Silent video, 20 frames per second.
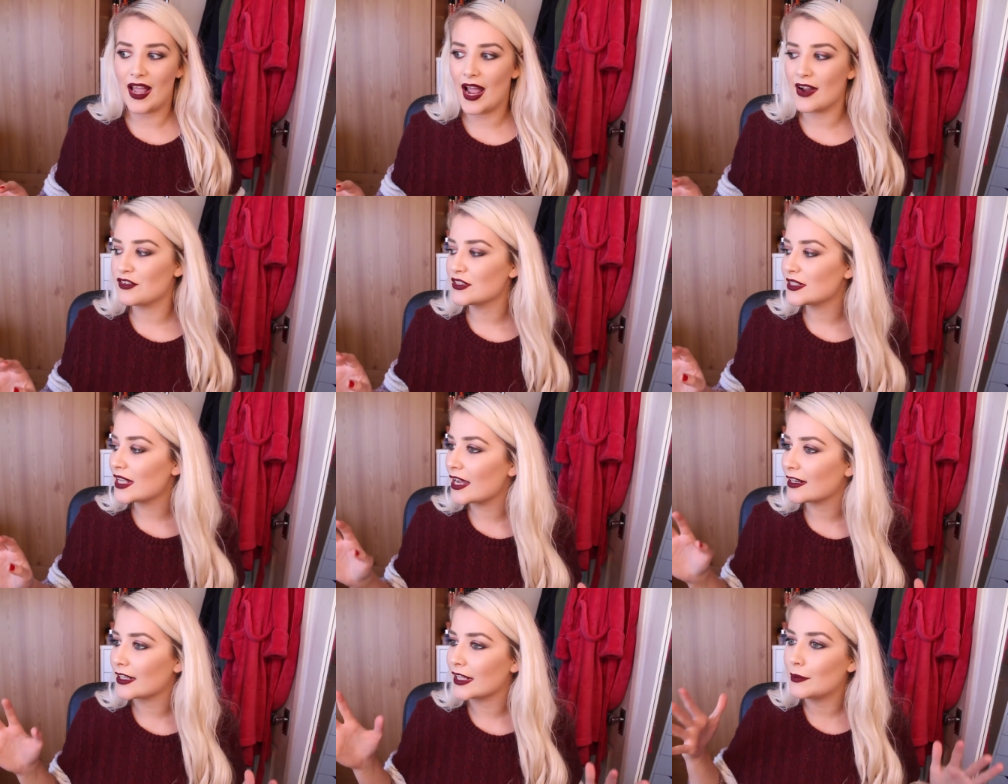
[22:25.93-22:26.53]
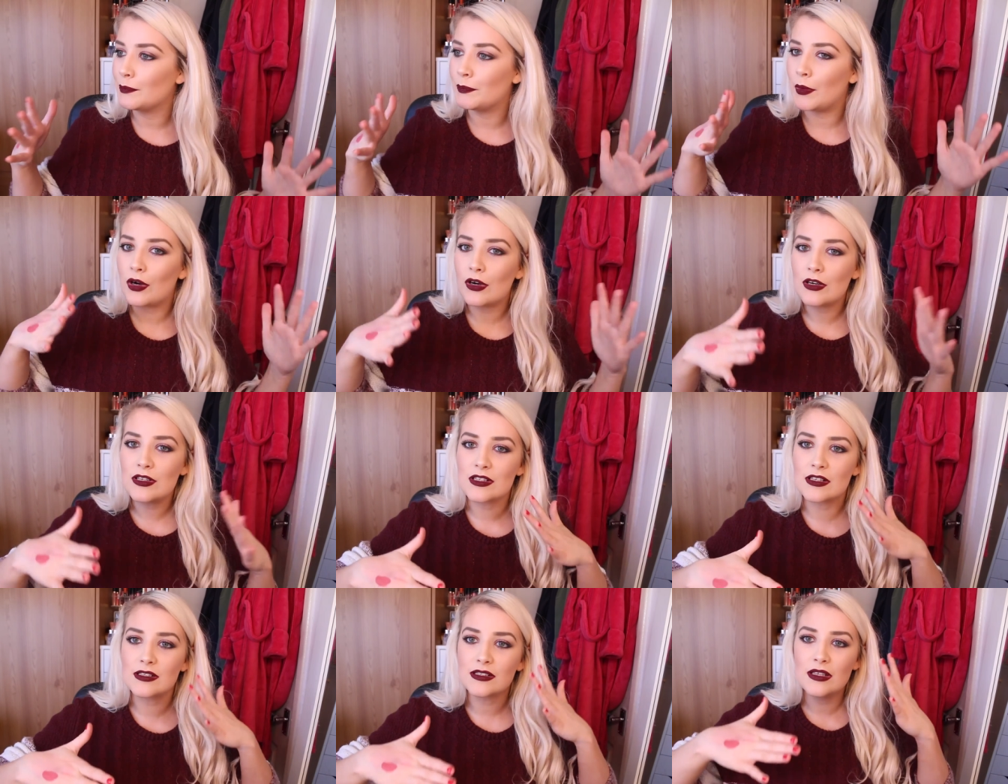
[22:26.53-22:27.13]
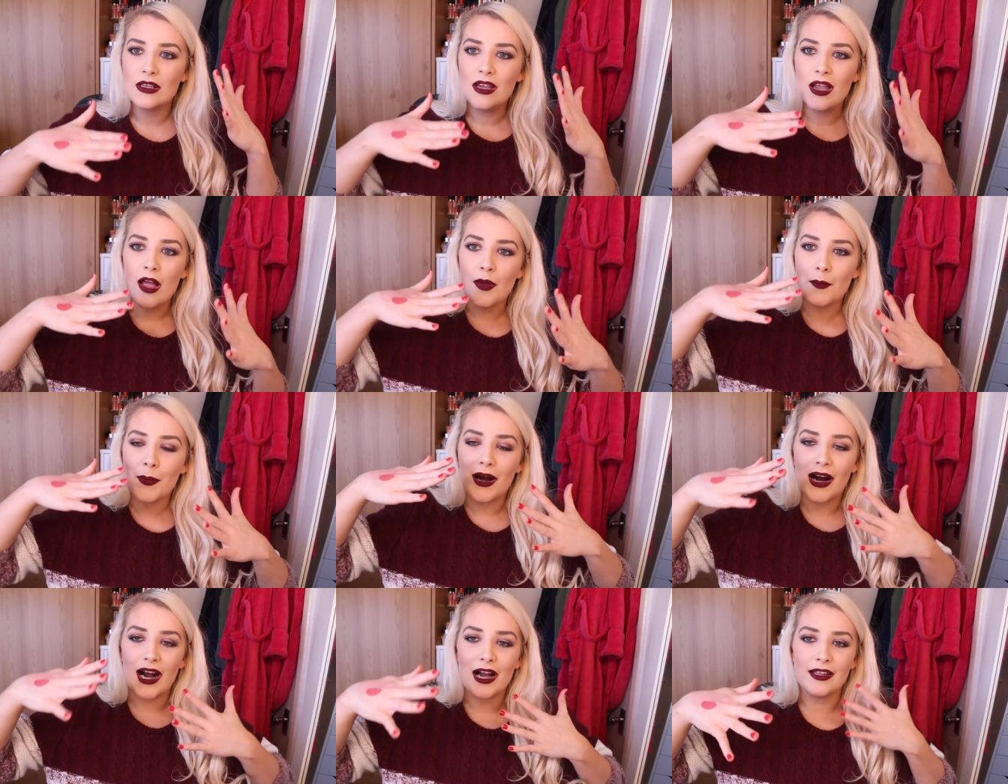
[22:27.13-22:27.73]
I've just had like boxes
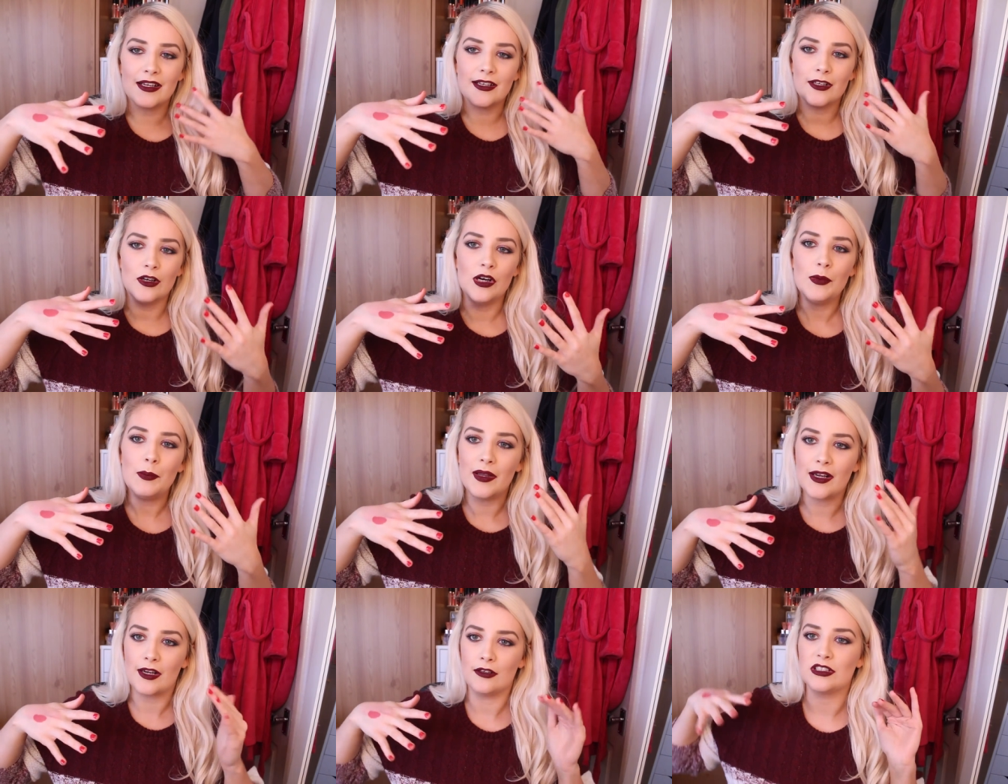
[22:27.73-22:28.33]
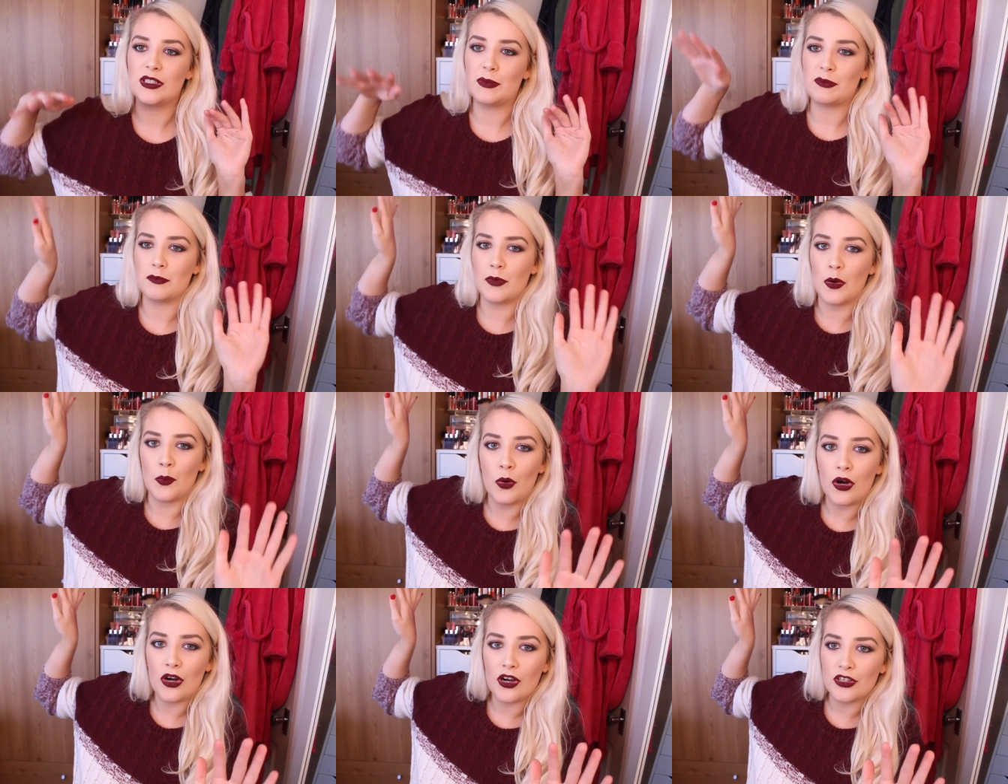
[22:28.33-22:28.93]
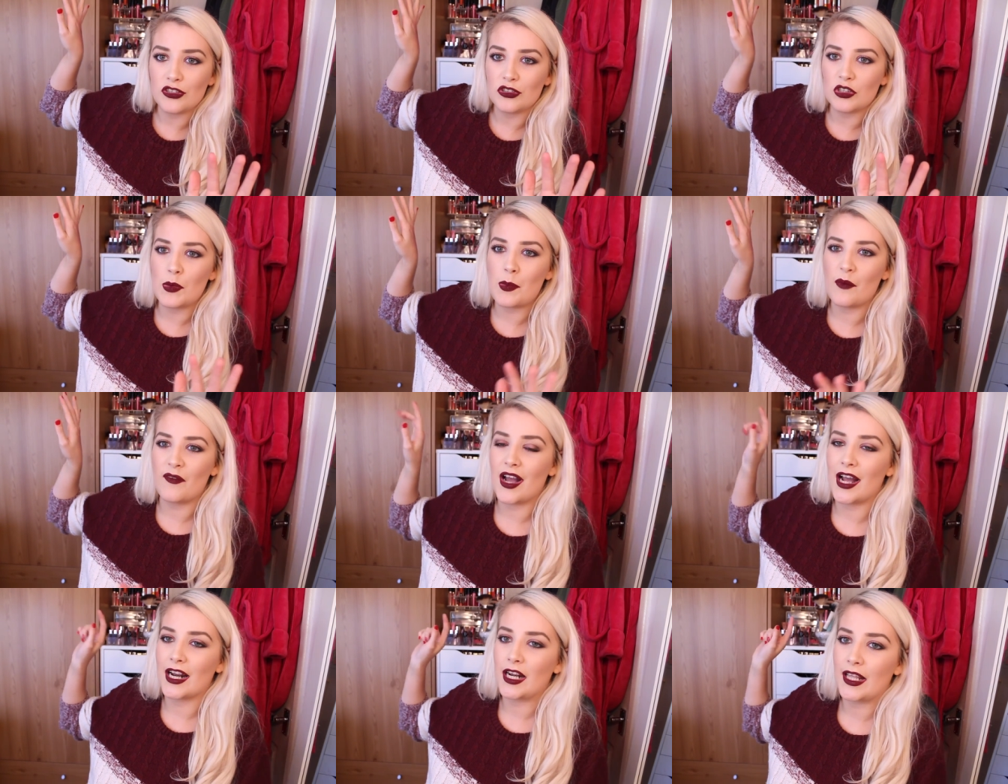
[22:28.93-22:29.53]
piling up like on top of my wardrobe.
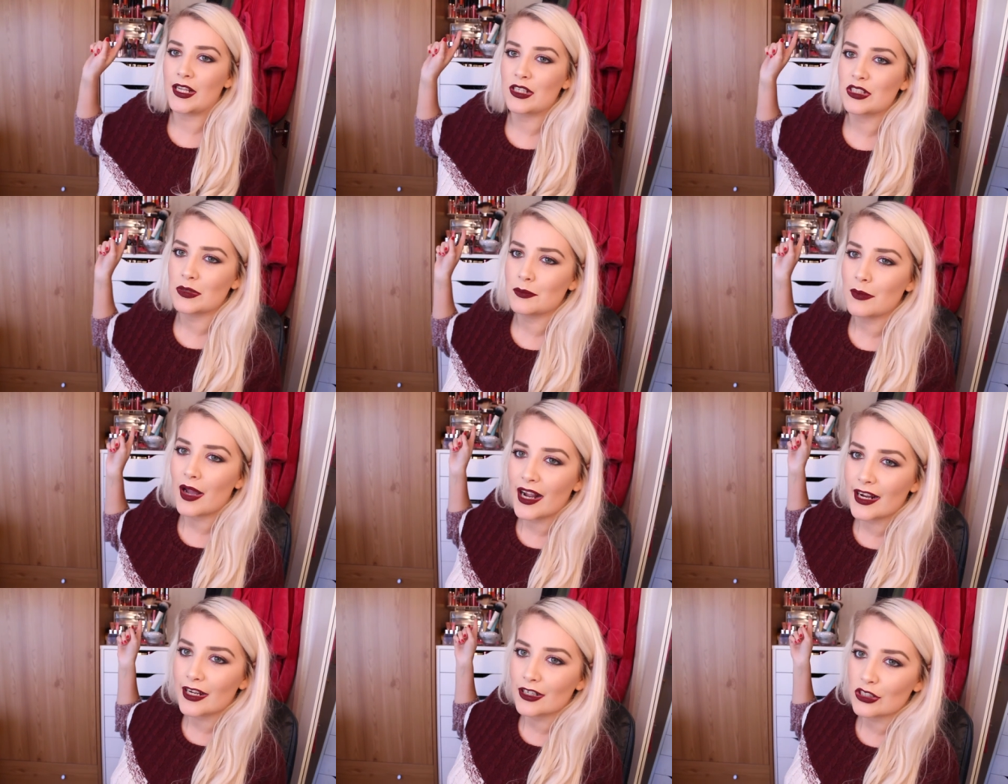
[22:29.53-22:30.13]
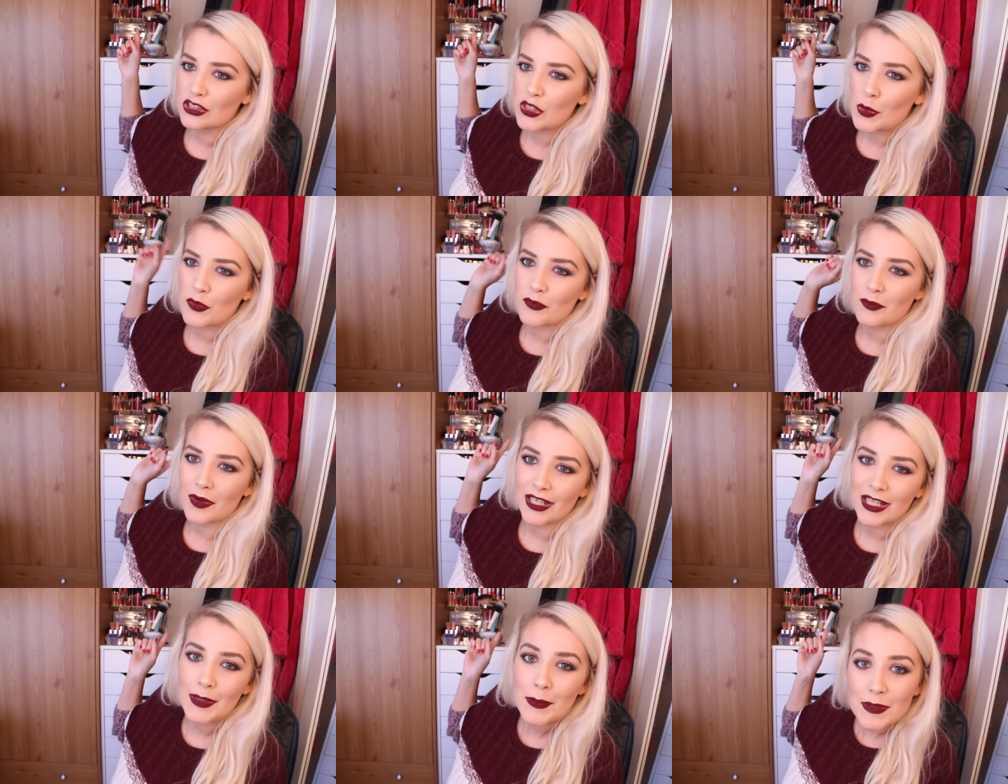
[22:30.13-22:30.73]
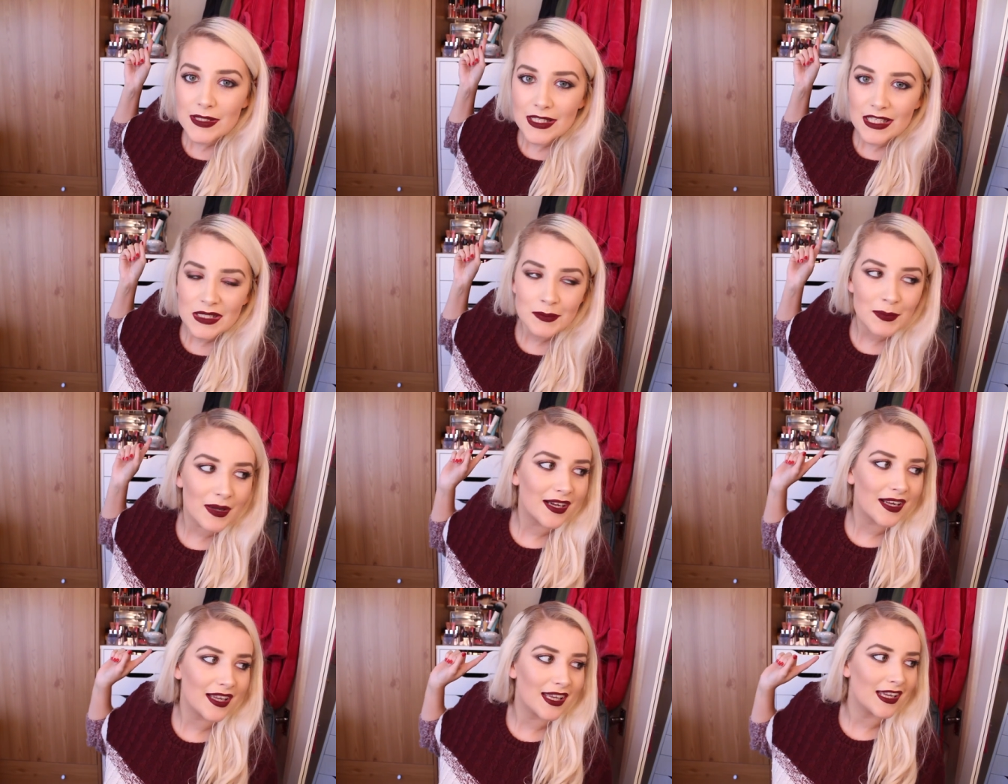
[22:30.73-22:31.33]
I've had like some hanging on top of my lipsticks
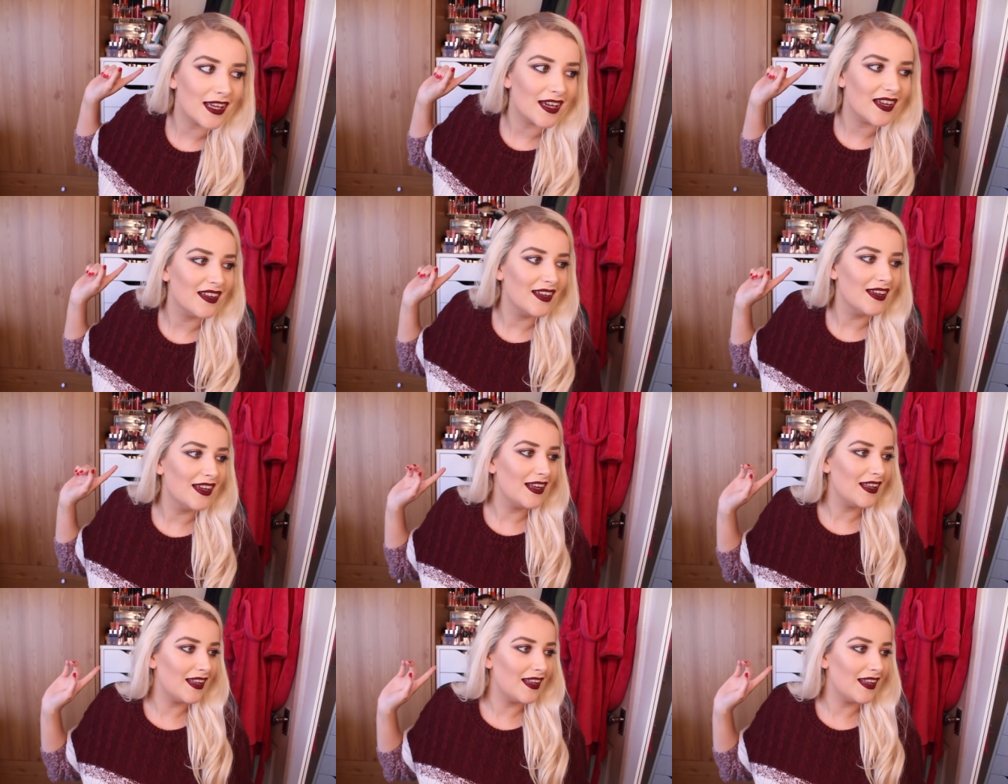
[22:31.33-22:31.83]
back here.